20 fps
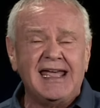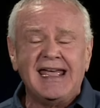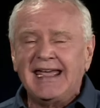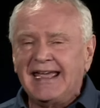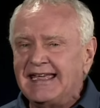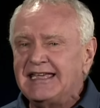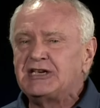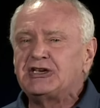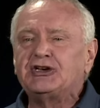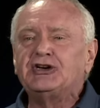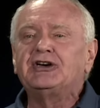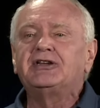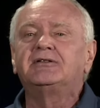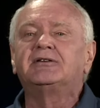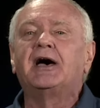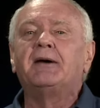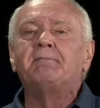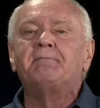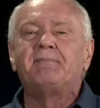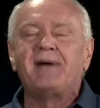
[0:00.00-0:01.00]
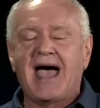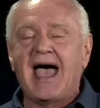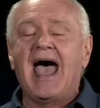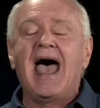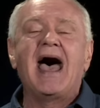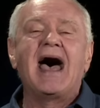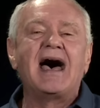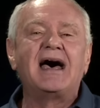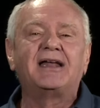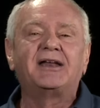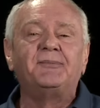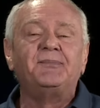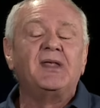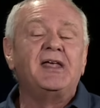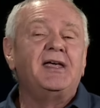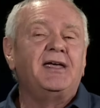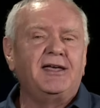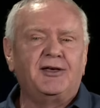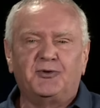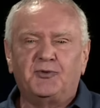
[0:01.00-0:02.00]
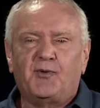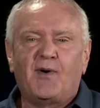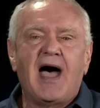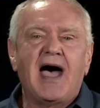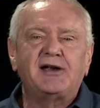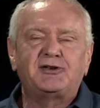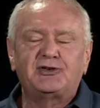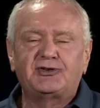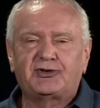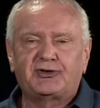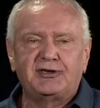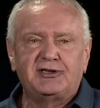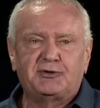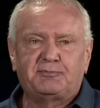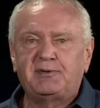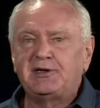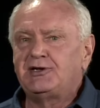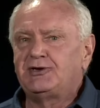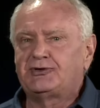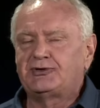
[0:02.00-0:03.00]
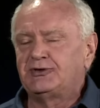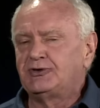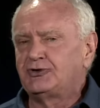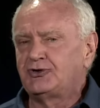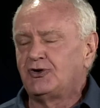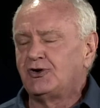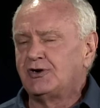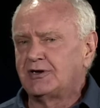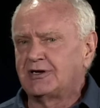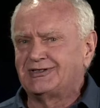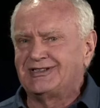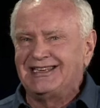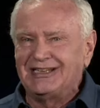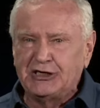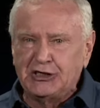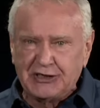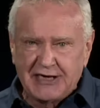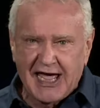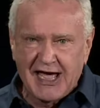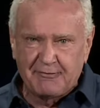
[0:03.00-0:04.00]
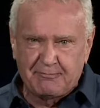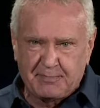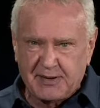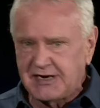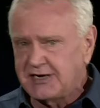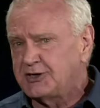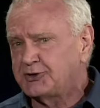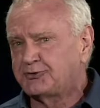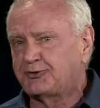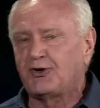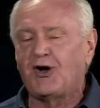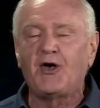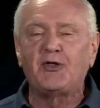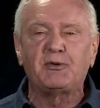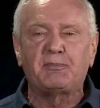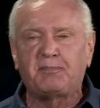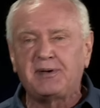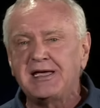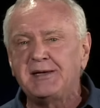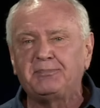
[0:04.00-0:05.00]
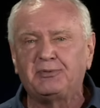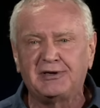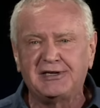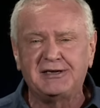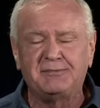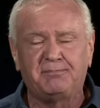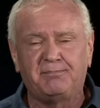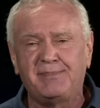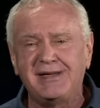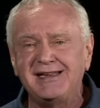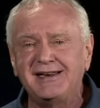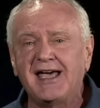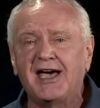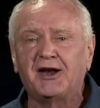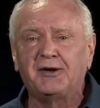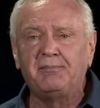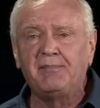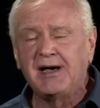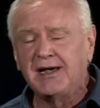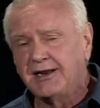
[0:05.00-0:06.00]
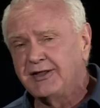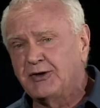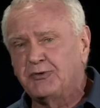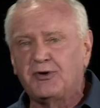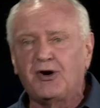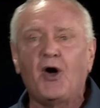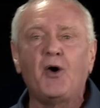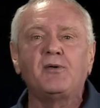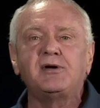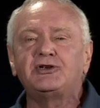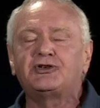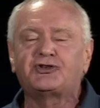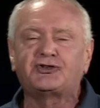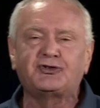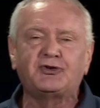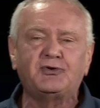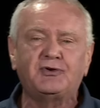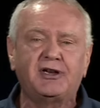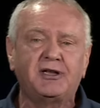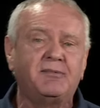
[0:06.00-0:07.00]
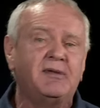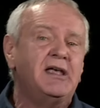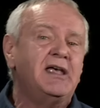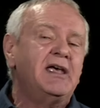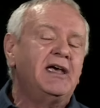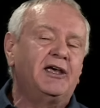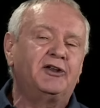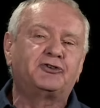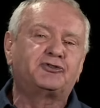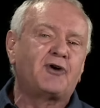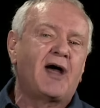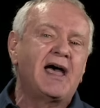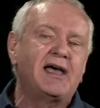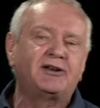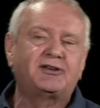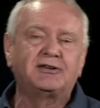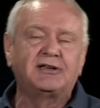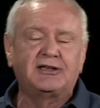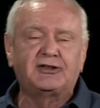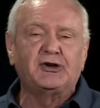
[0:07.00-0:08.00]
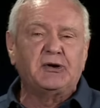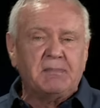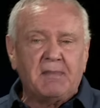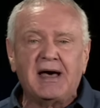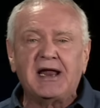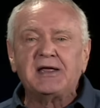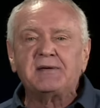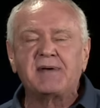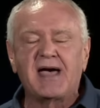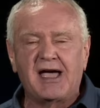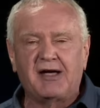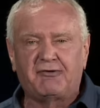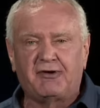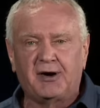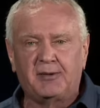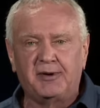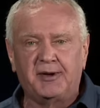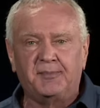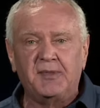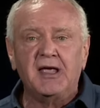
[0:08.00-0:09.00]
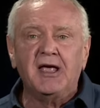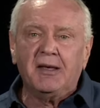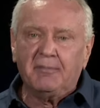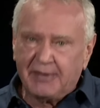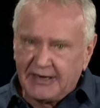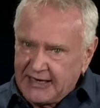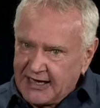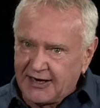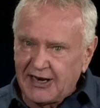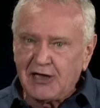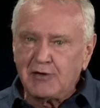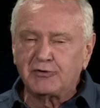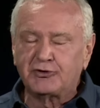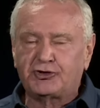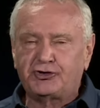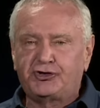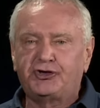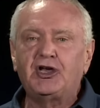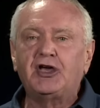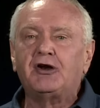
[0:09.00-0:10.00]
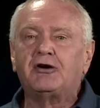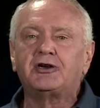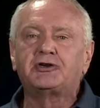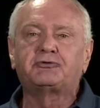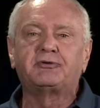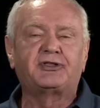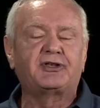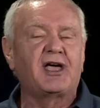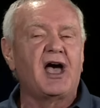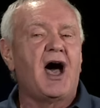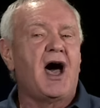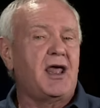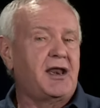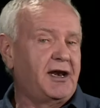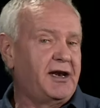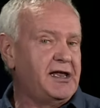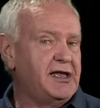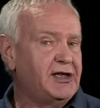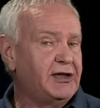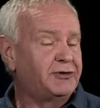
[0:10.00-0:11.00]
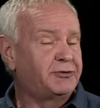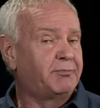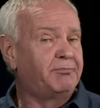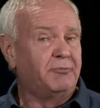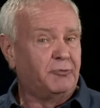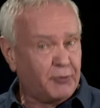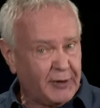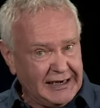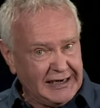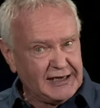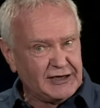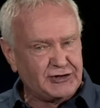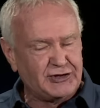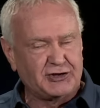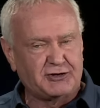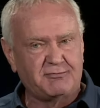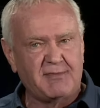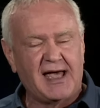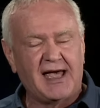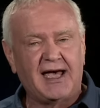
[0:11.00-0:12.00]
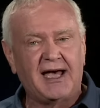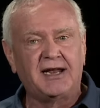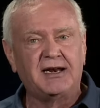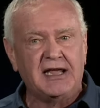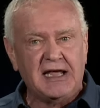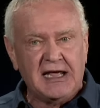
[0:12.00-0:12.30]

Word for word: He couldn't abide in righteousness, peace, and joy because he couldn't have peace for all the people he'd beaten out of money that were always suing him and trying to get their money back from him. But yet he was generous with God in his religious mind.